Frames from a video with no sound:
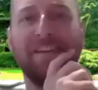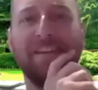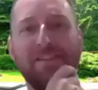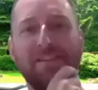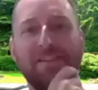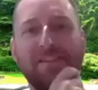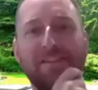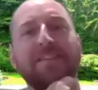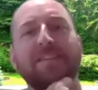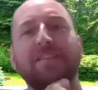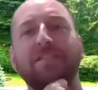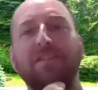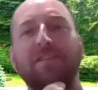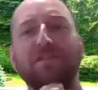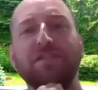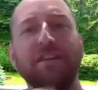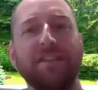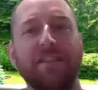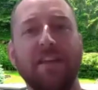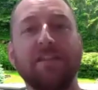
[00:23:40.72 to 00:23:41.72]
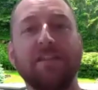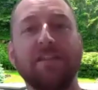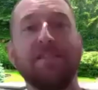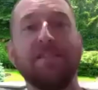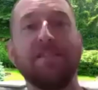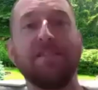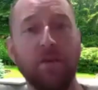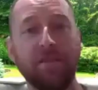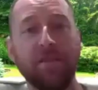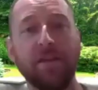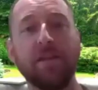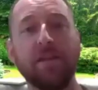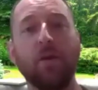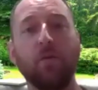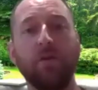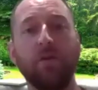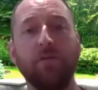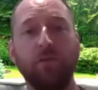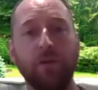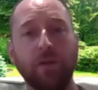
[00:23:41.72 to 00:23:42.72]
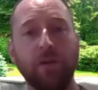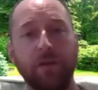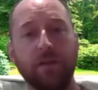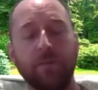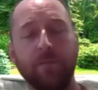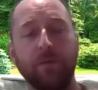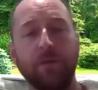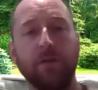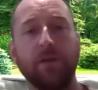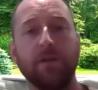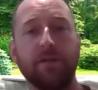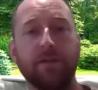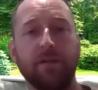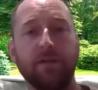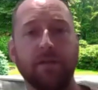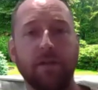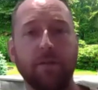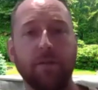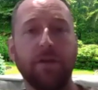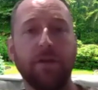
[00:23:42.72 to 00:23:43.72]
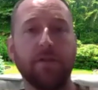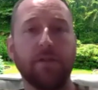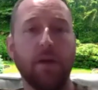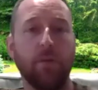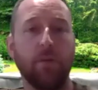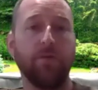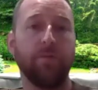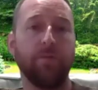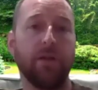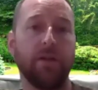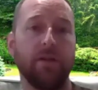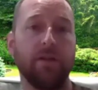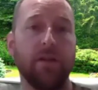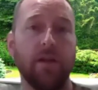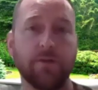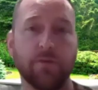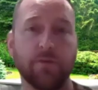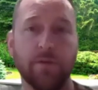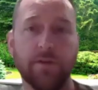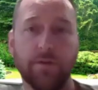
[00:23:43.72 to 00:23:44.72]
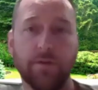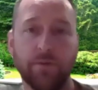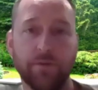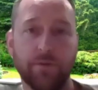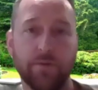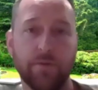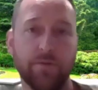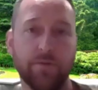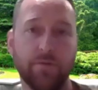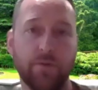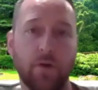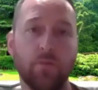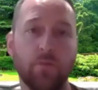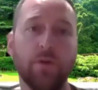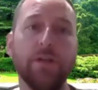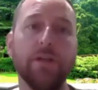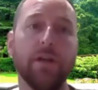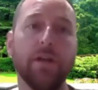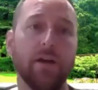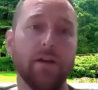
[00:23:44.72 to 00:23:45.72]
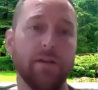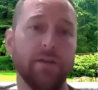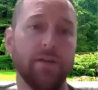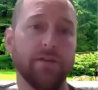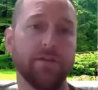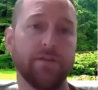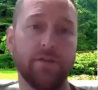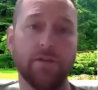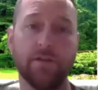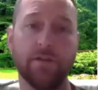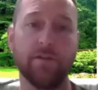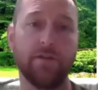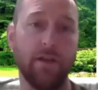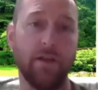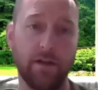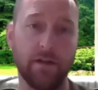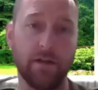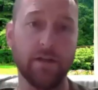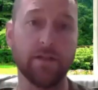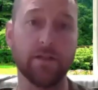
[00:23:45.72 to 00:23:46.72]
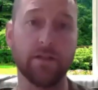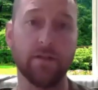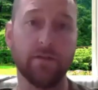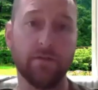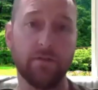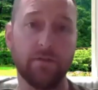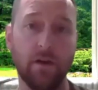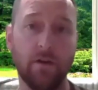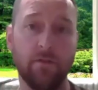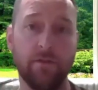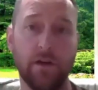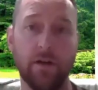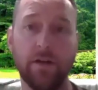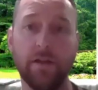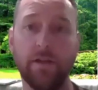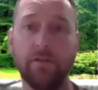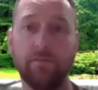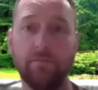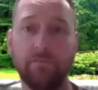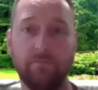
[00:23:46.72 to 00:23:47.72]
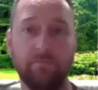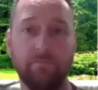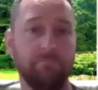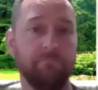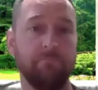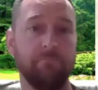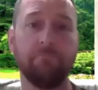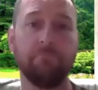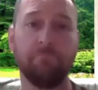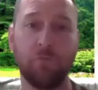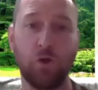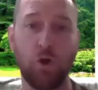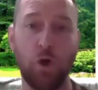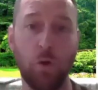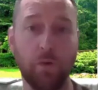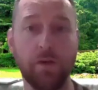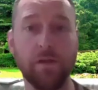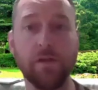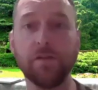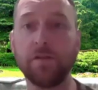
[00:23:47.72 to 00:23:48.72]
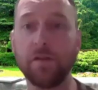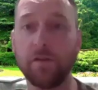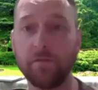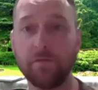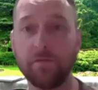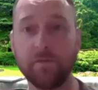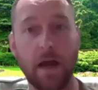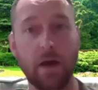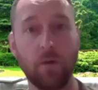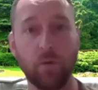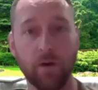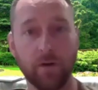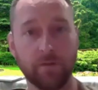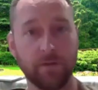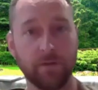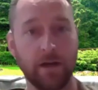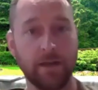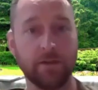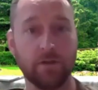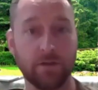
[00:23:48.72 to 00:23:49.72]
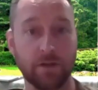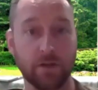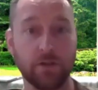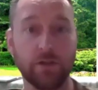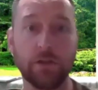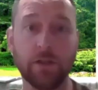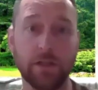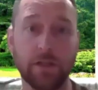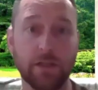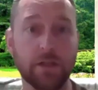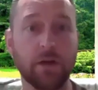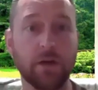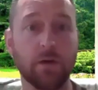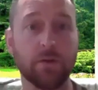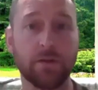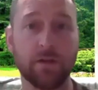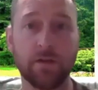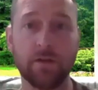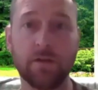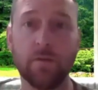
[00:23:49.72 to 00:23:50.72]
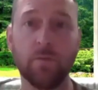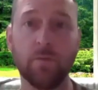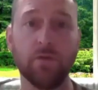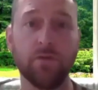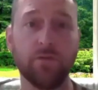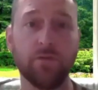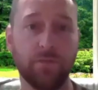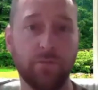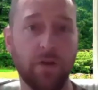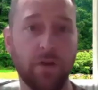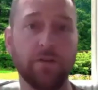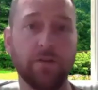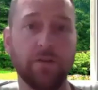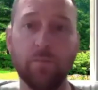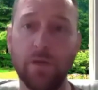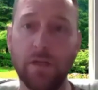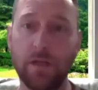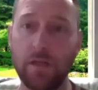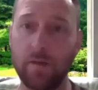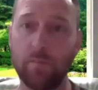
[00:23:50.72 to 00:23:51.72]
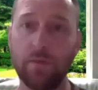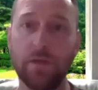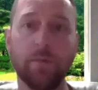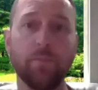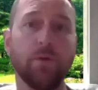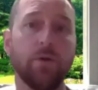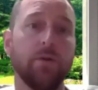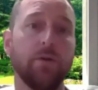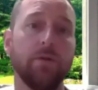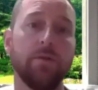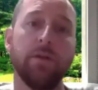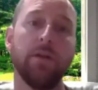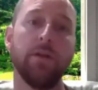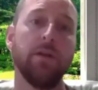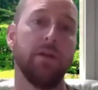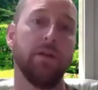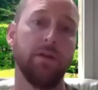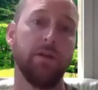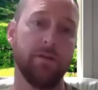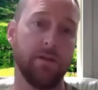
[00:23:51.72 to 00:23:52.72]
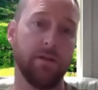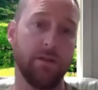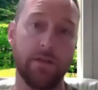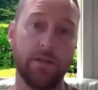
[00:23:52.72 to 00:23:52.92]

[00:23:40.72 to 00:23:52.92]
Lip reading: there, Lyndsey, is I'll say that's one thing that we've really experienced in the limited time we've been in the NetSuite arena, is just that it is a very cohesive network, right? There's a good ecosystem of like meeting people to